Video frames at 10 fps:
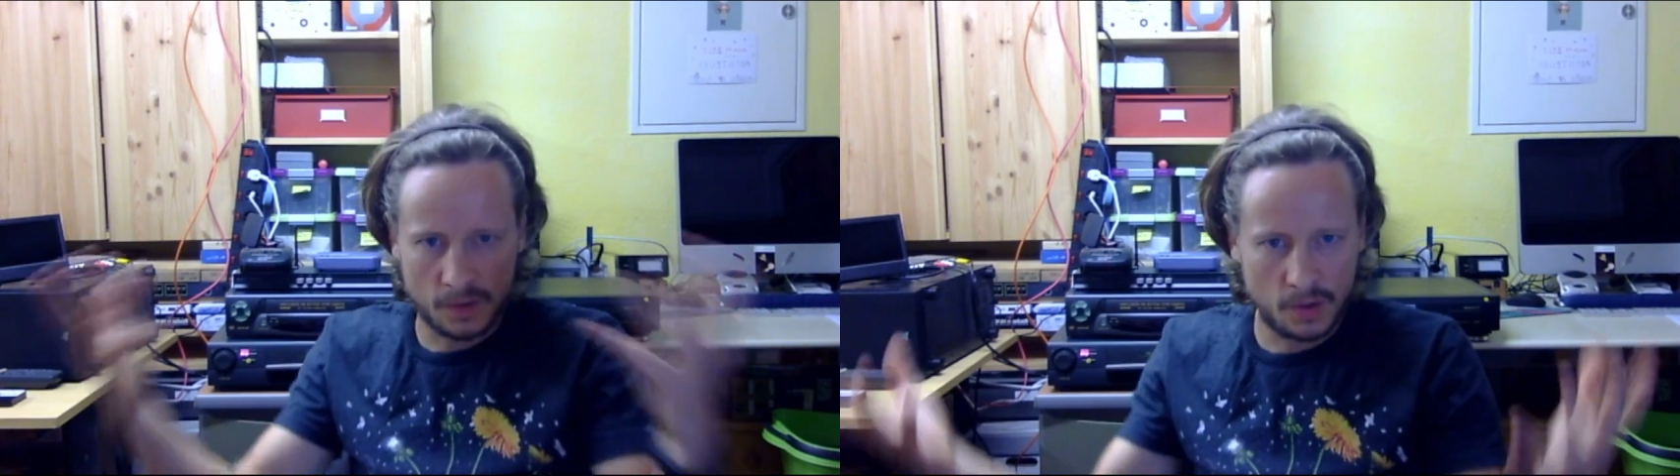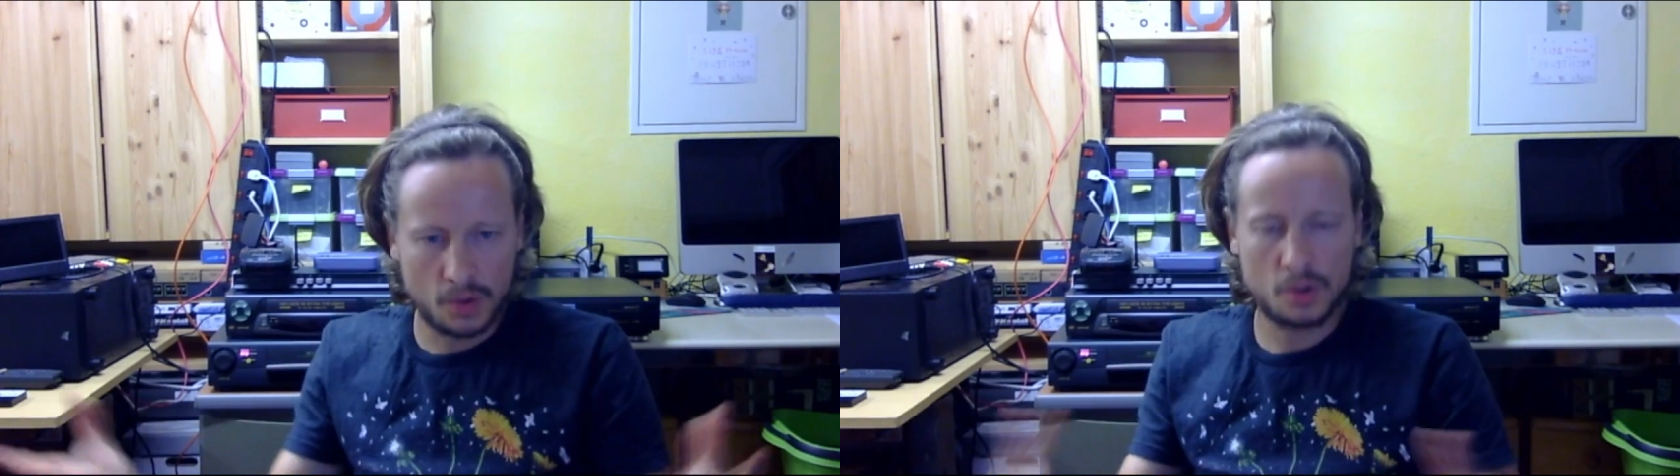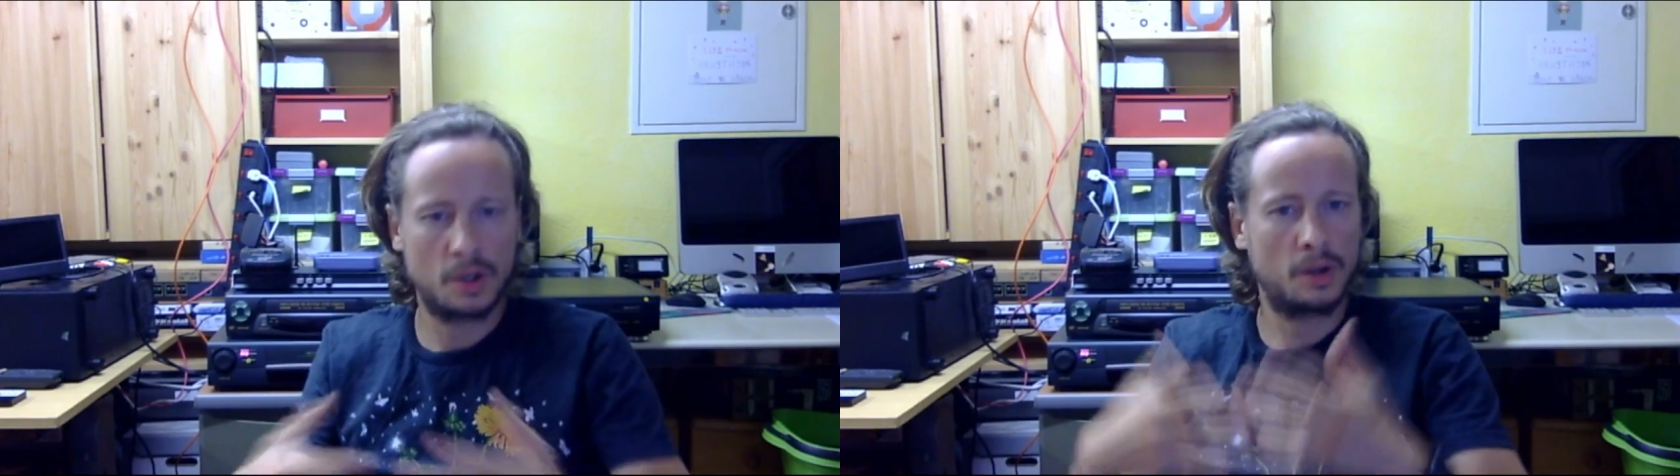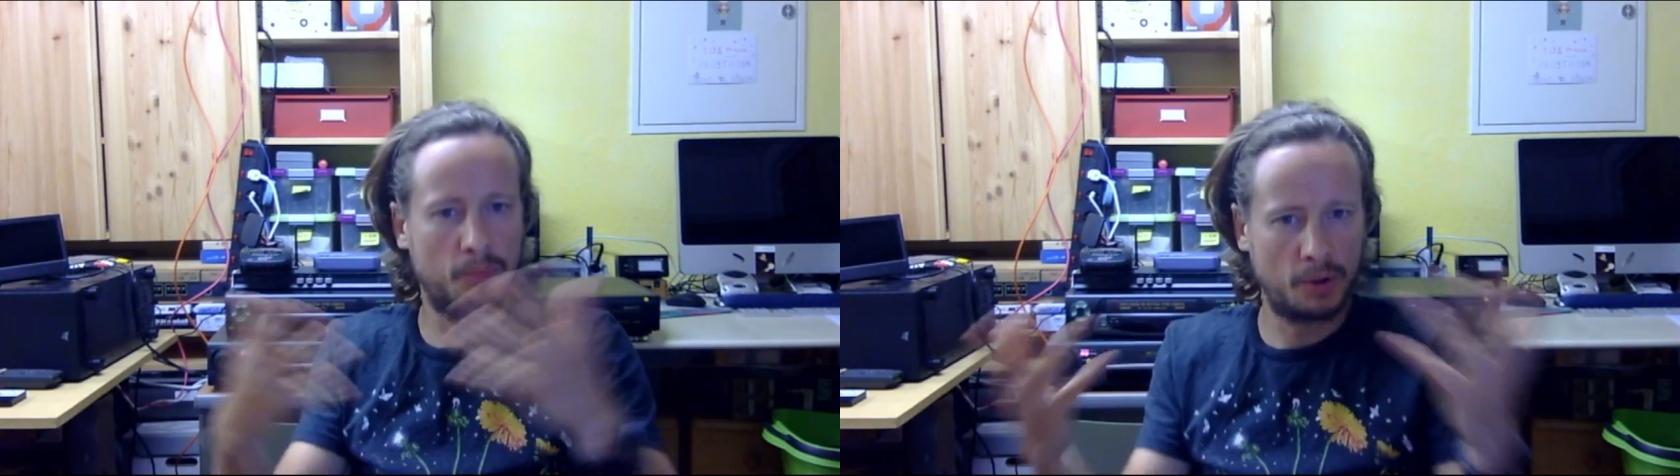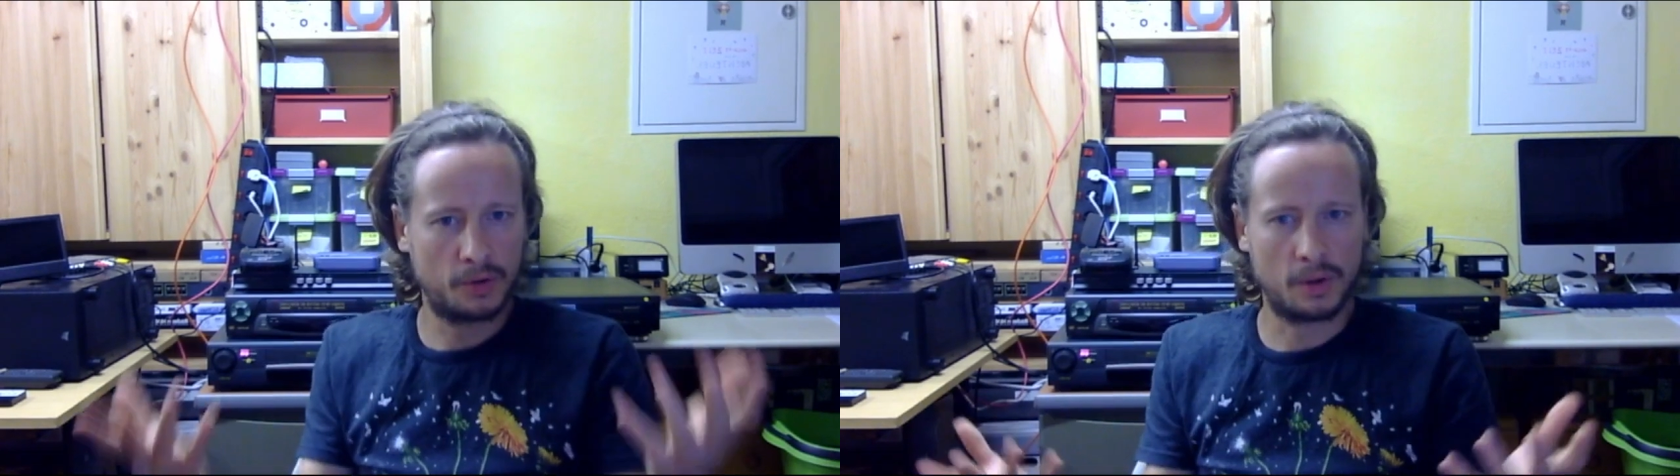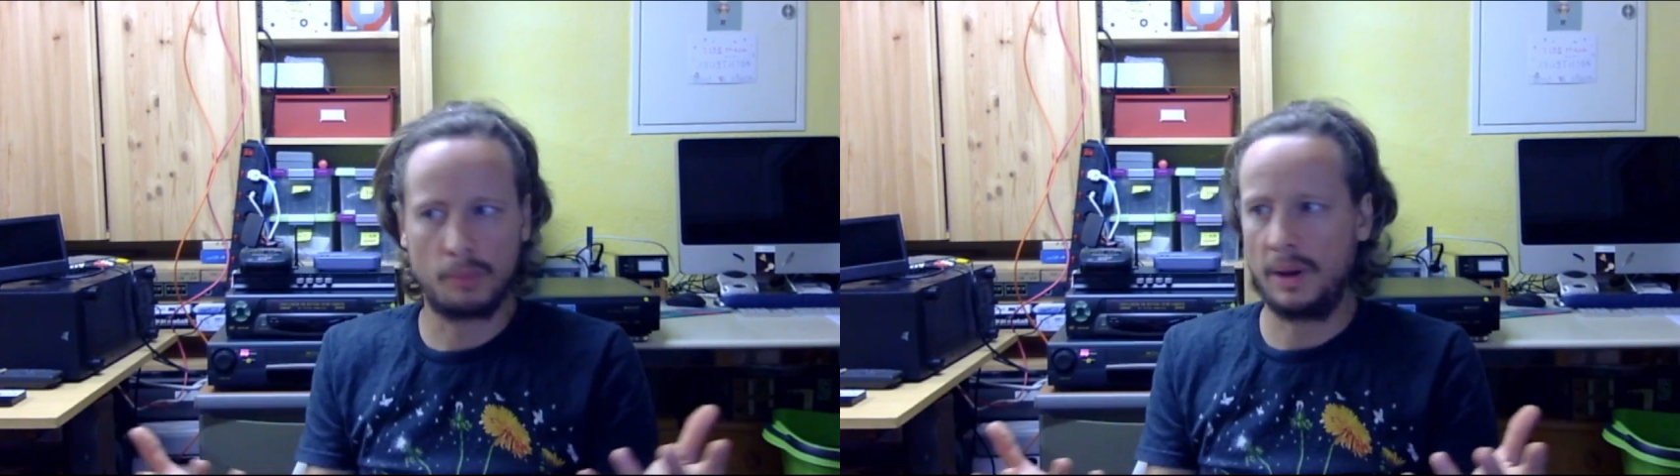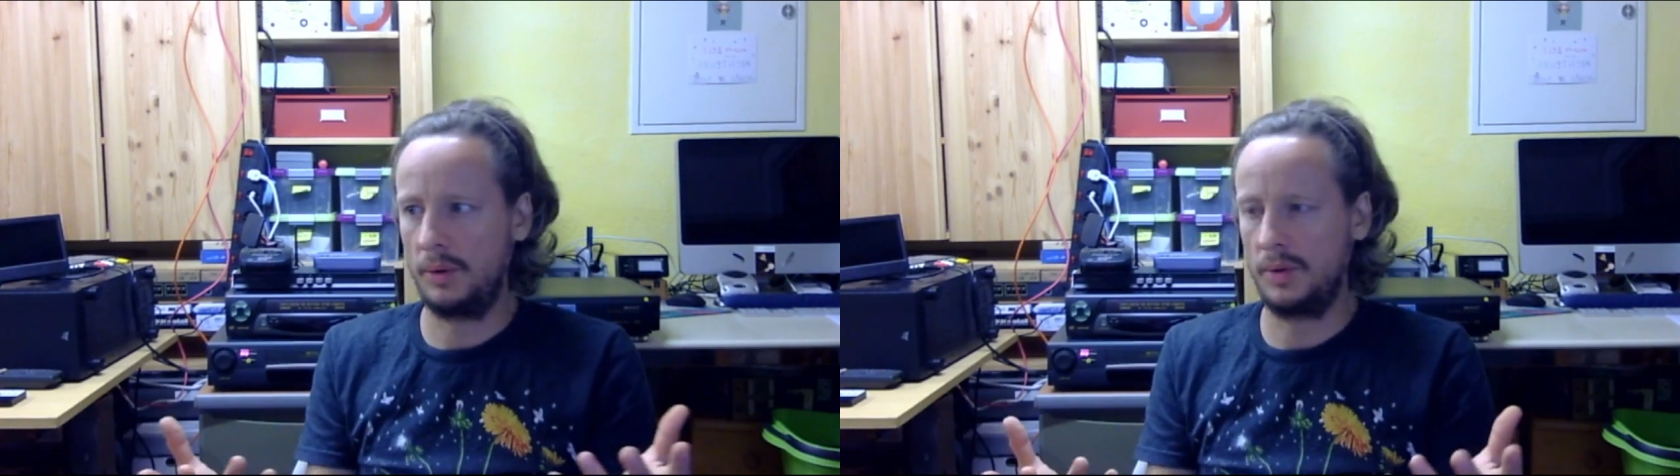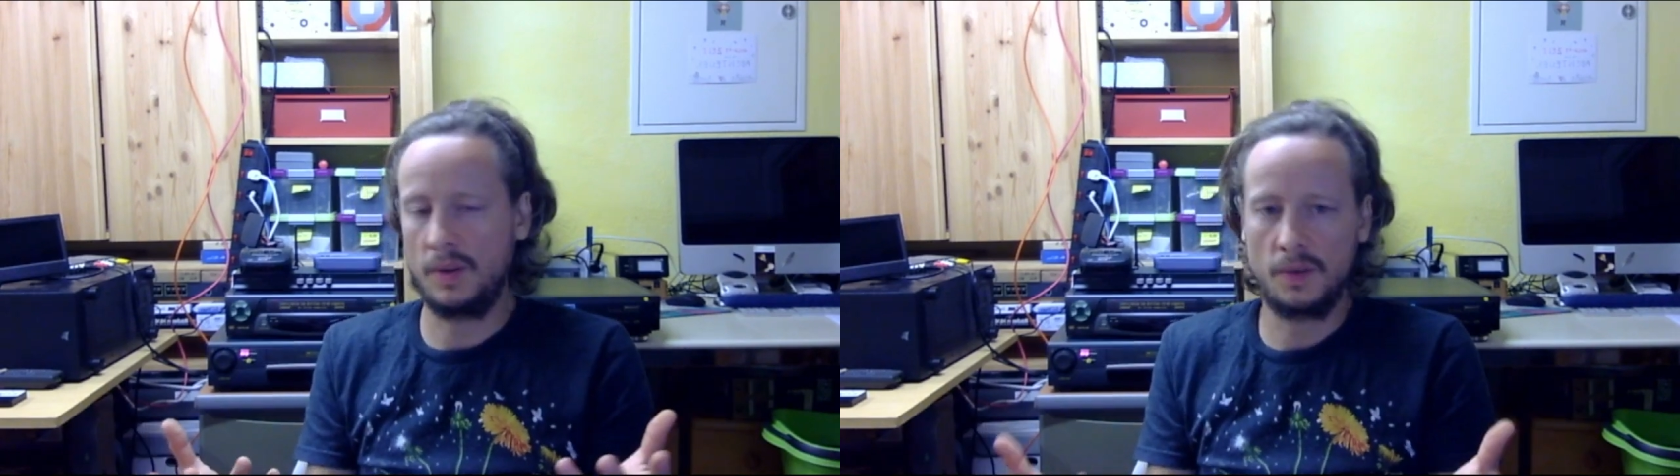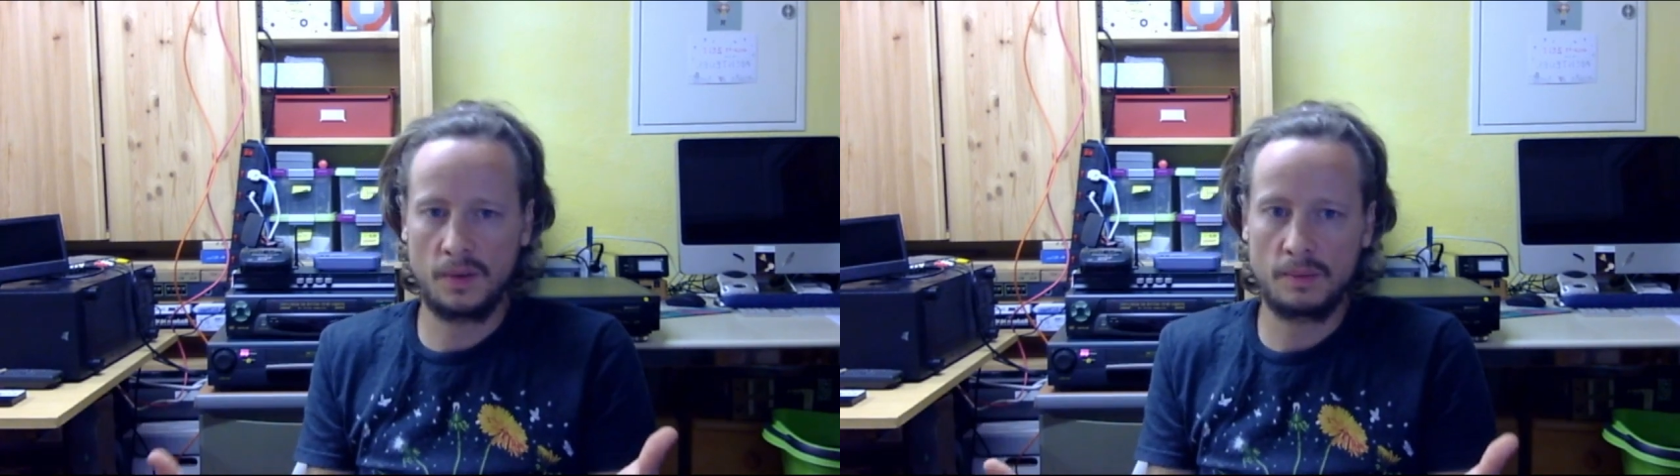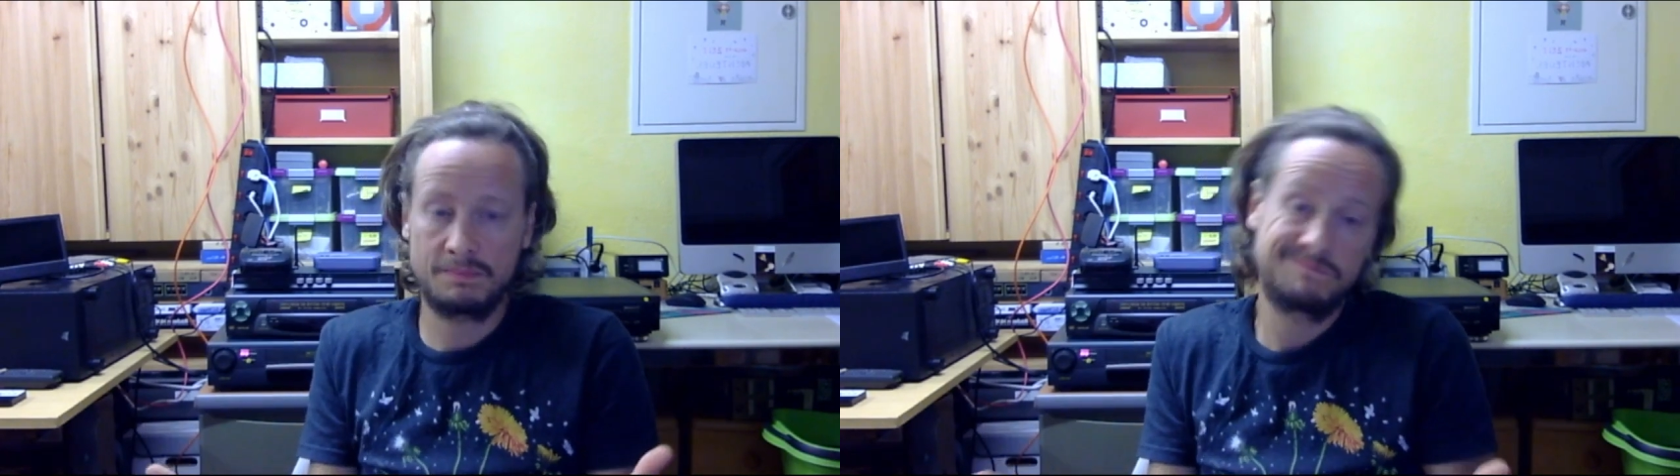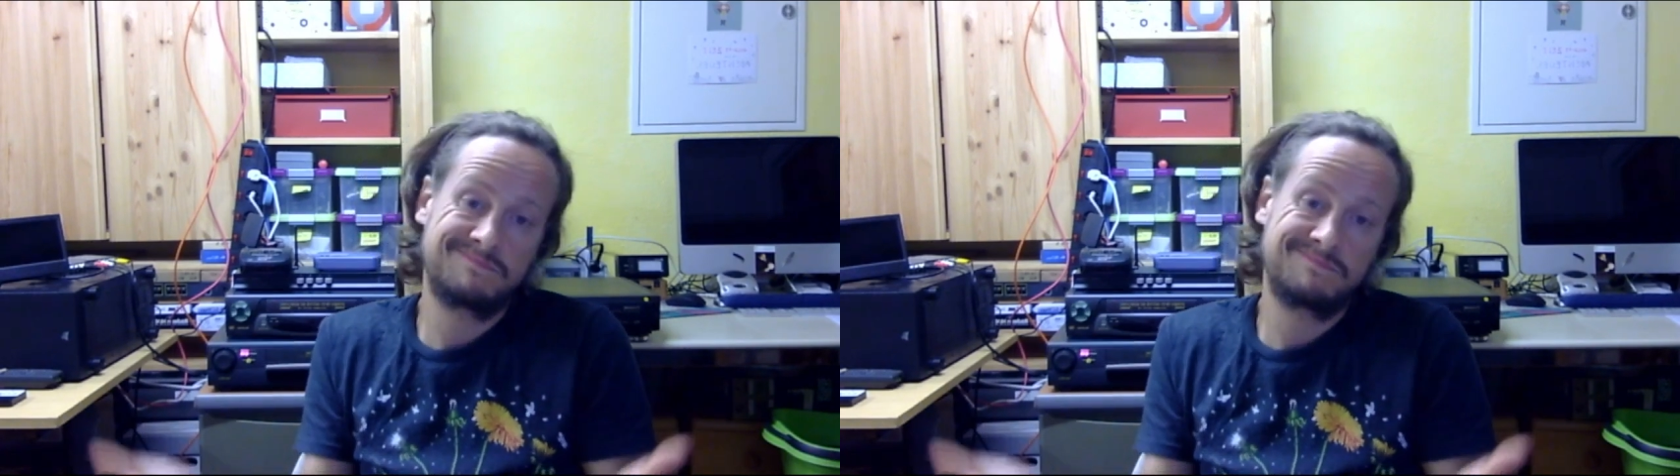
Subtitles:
institutional or personal boundaries.